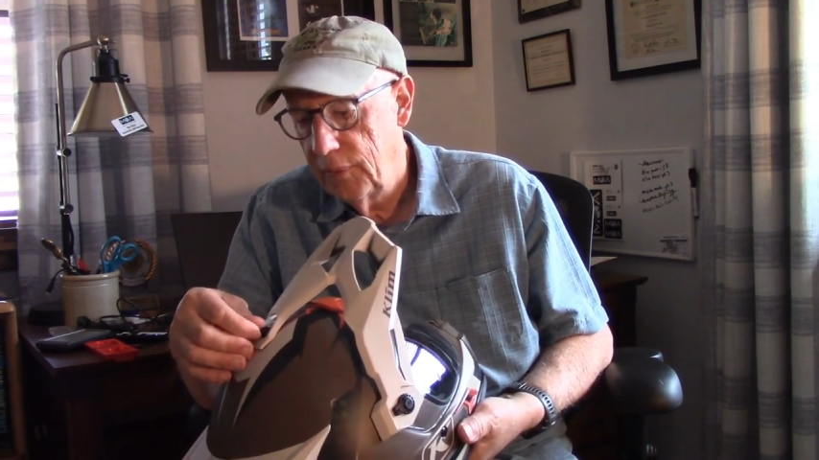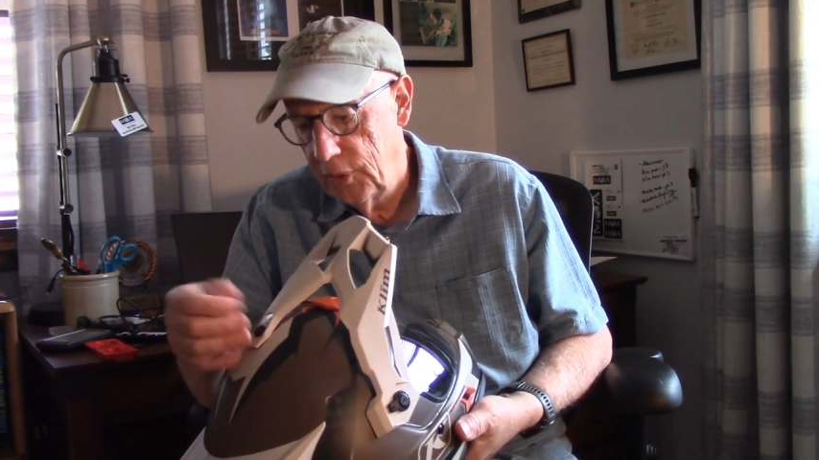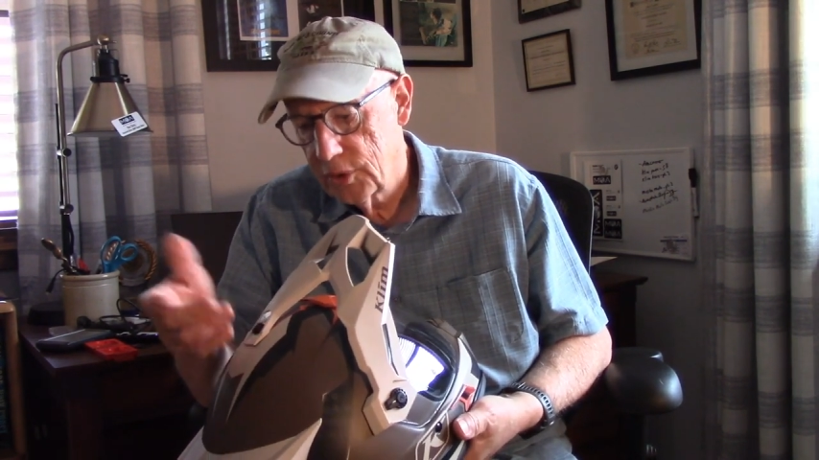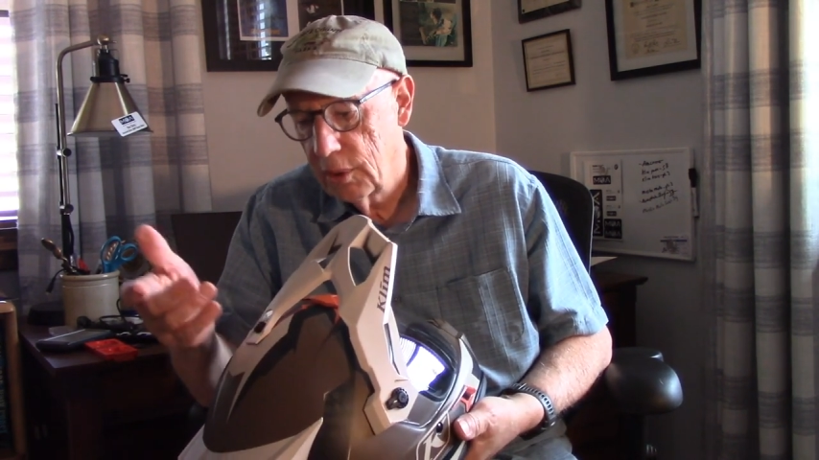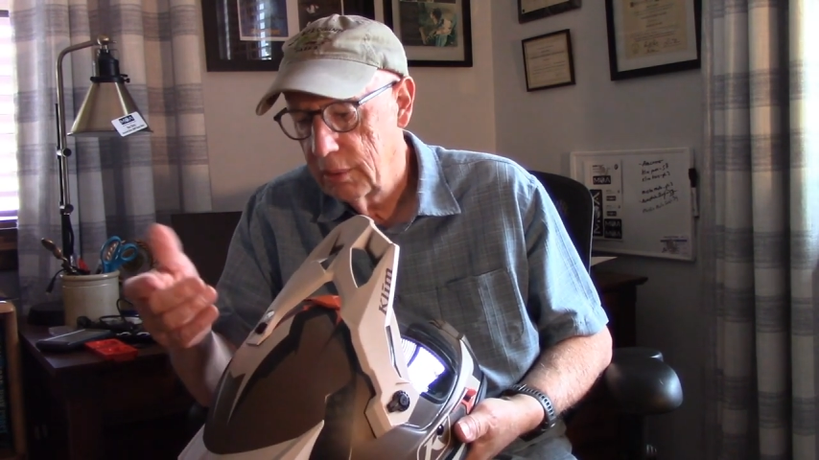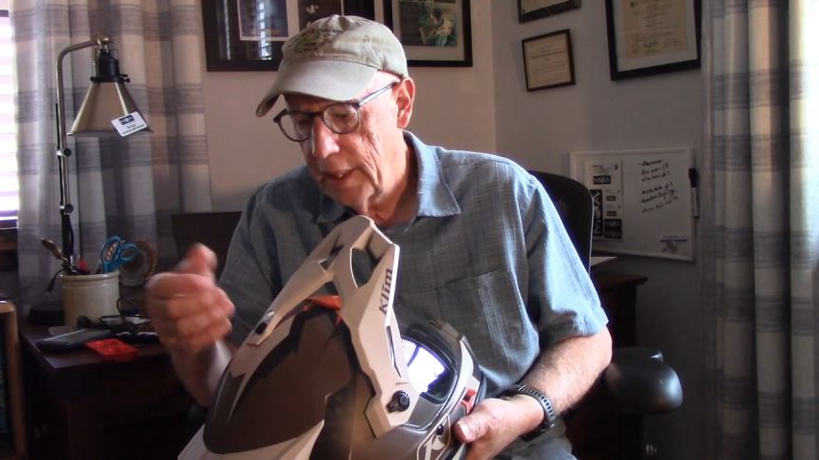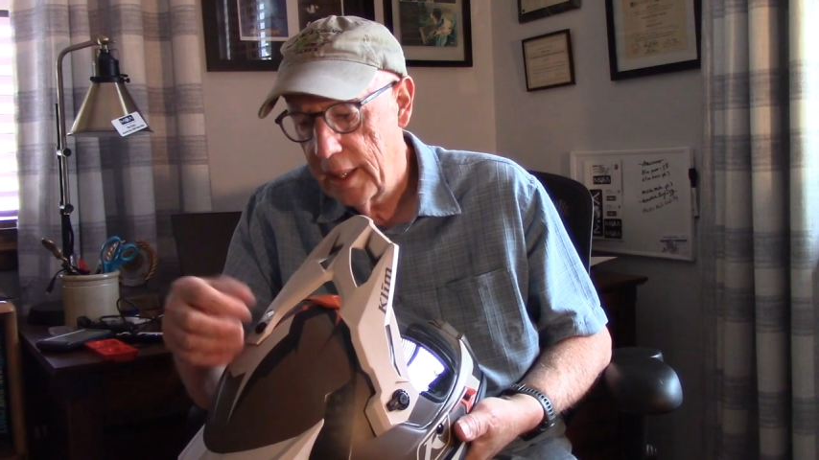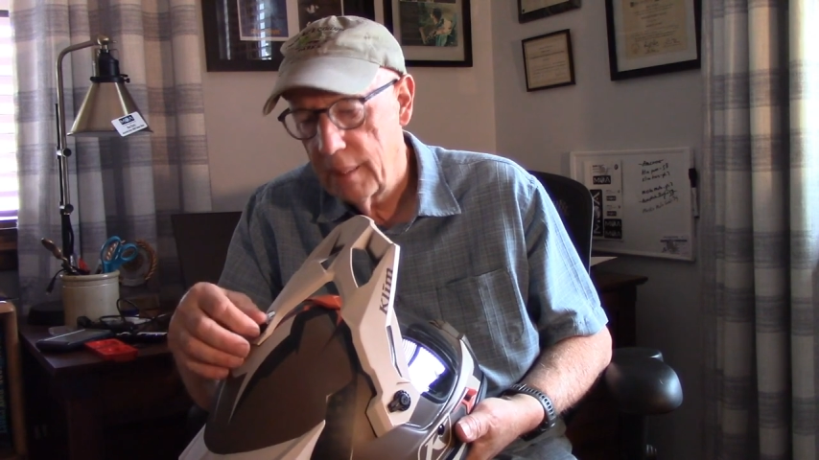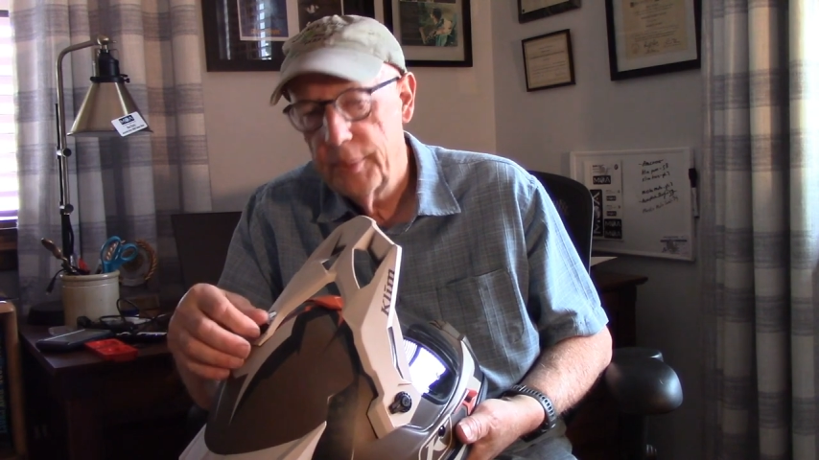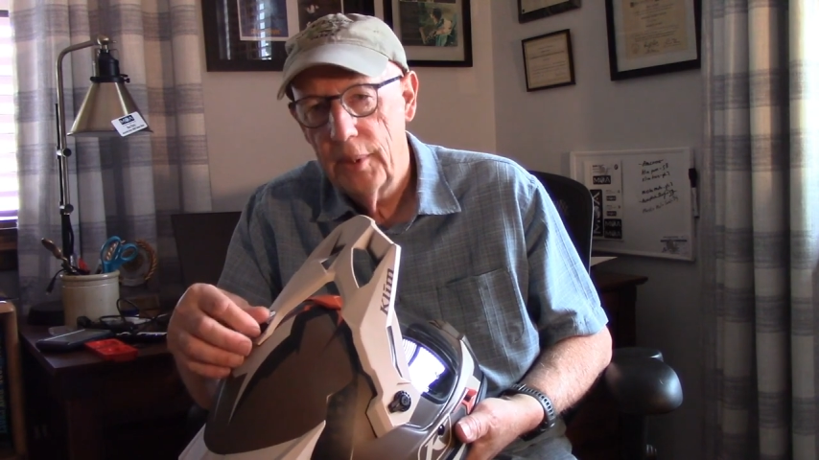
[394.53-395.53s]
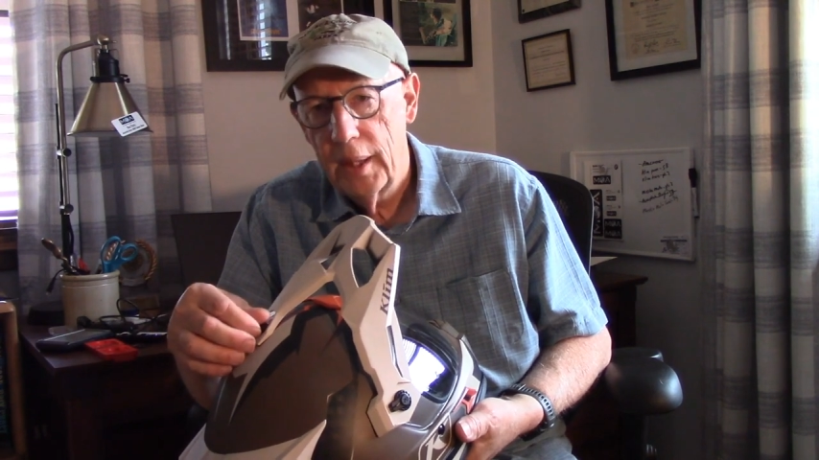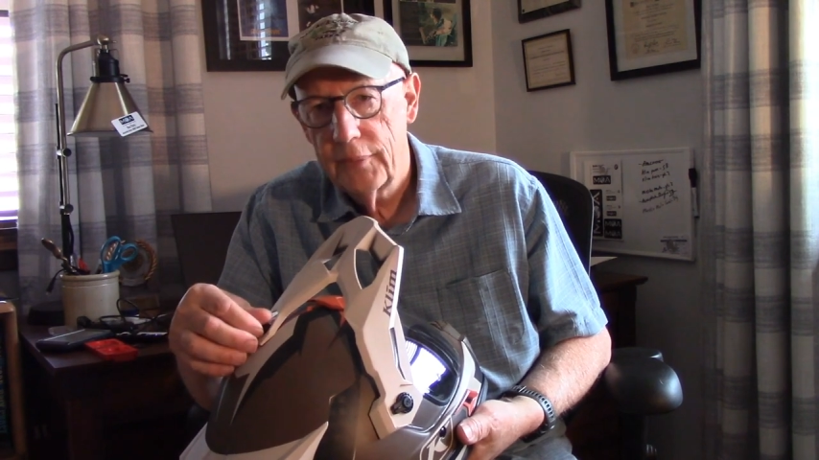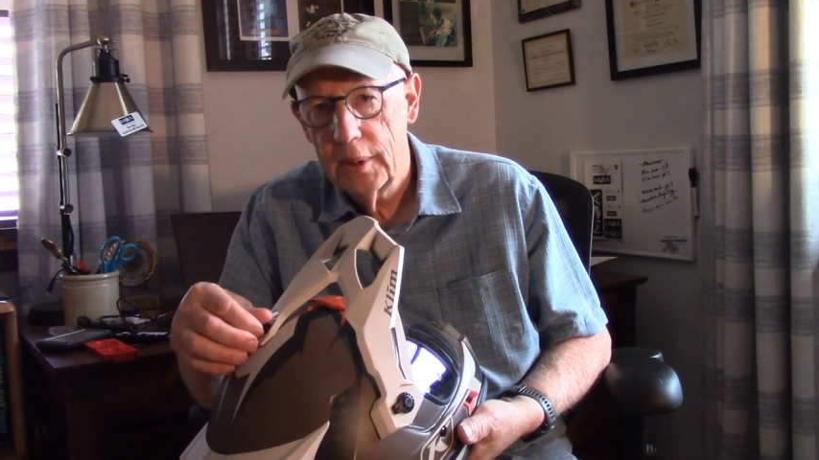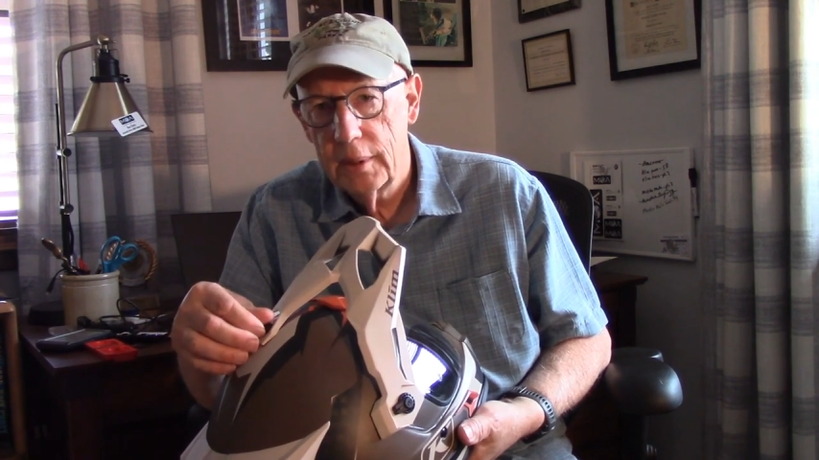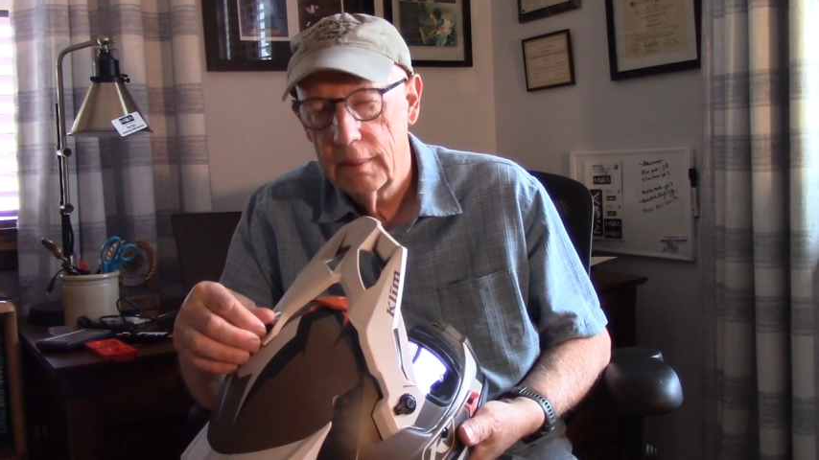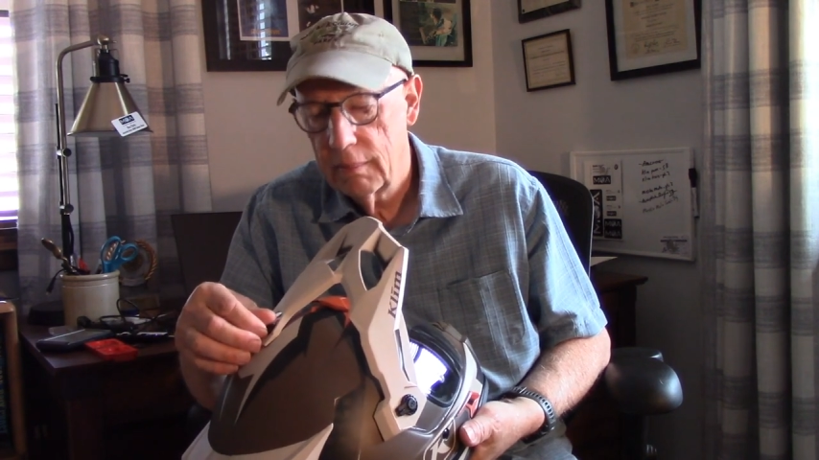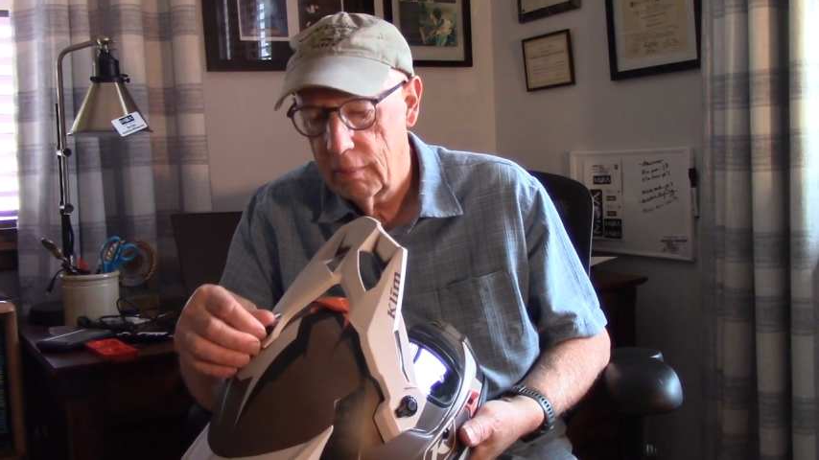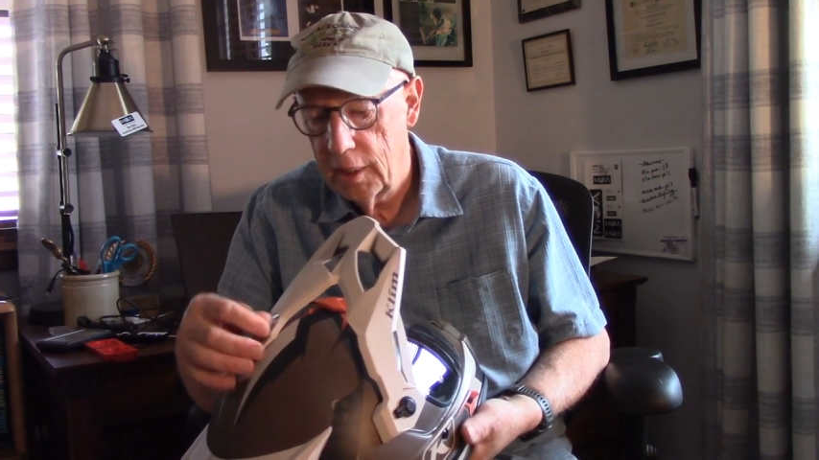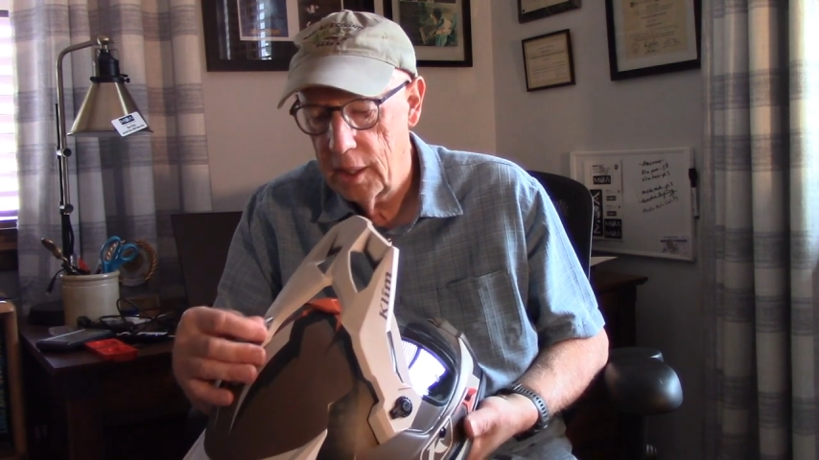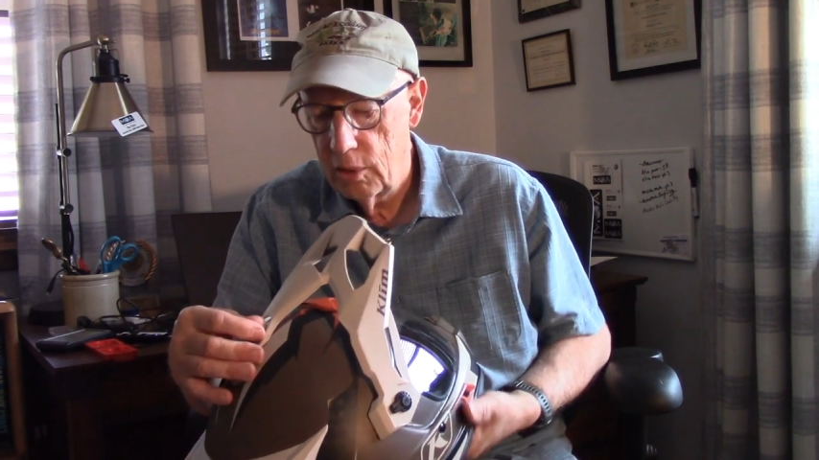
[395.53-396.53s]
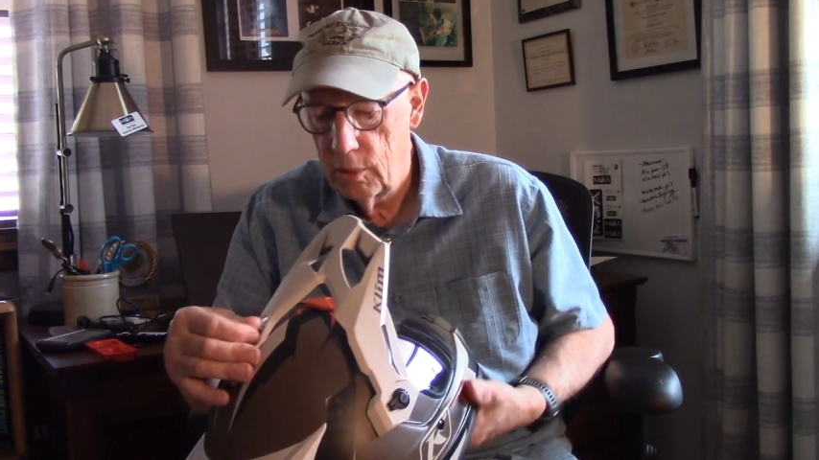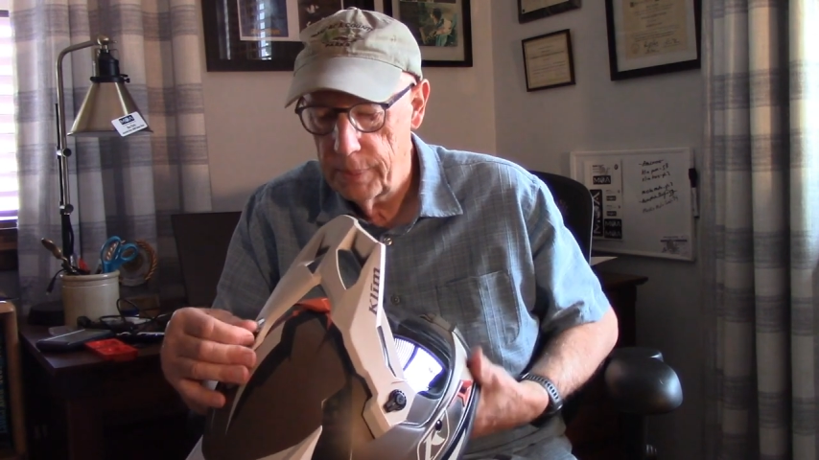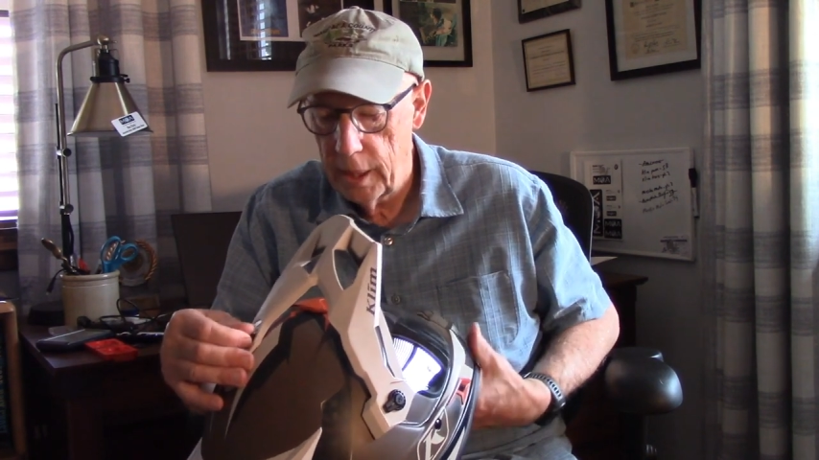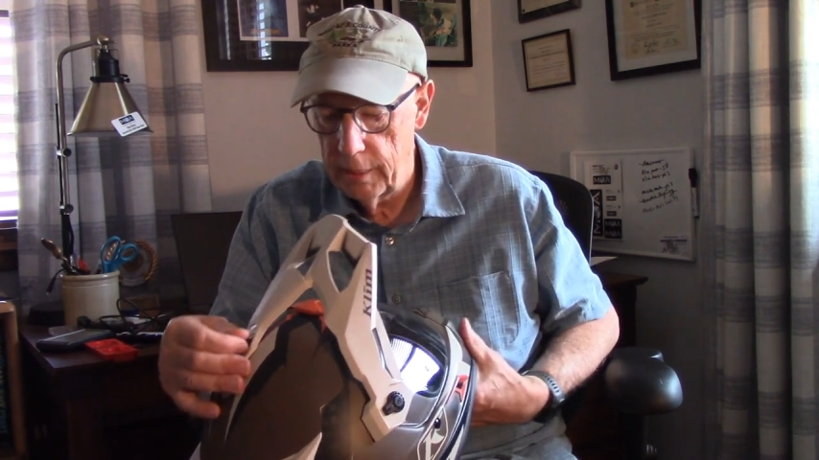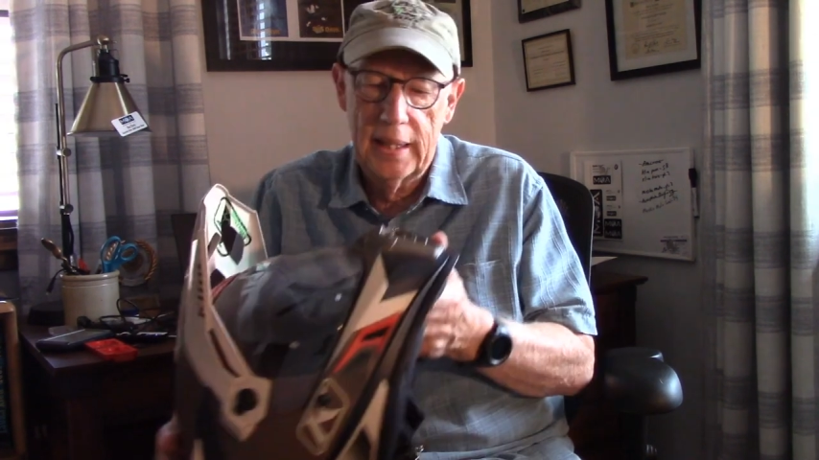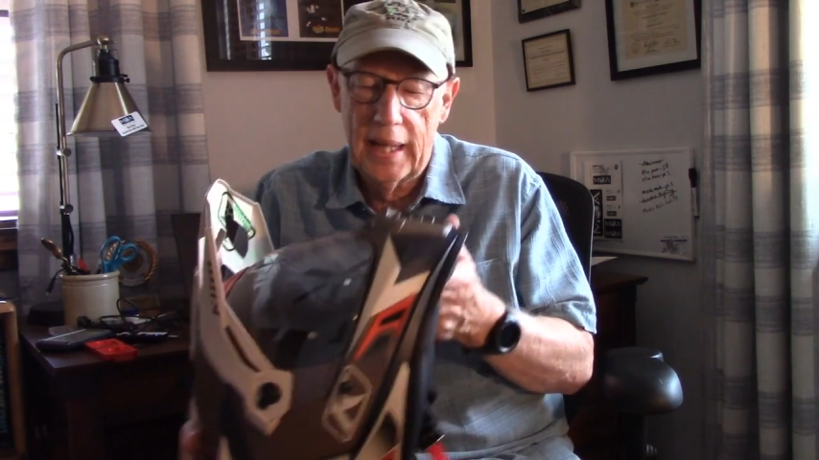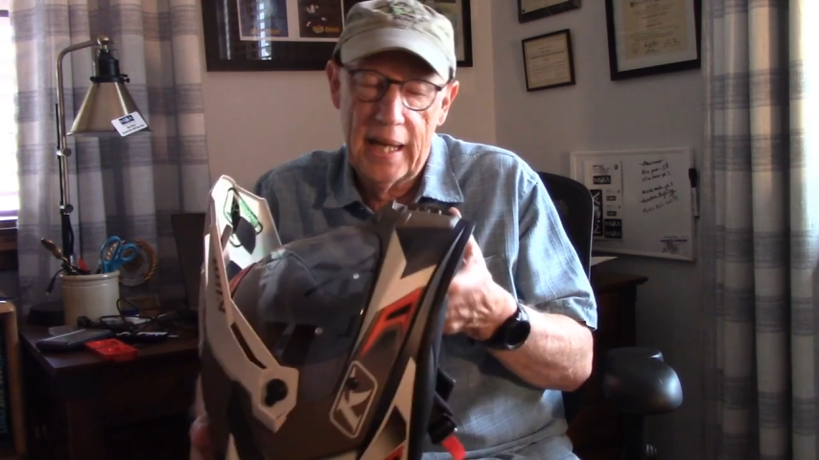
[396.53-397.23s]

if you screw that up you'd have to get a new part.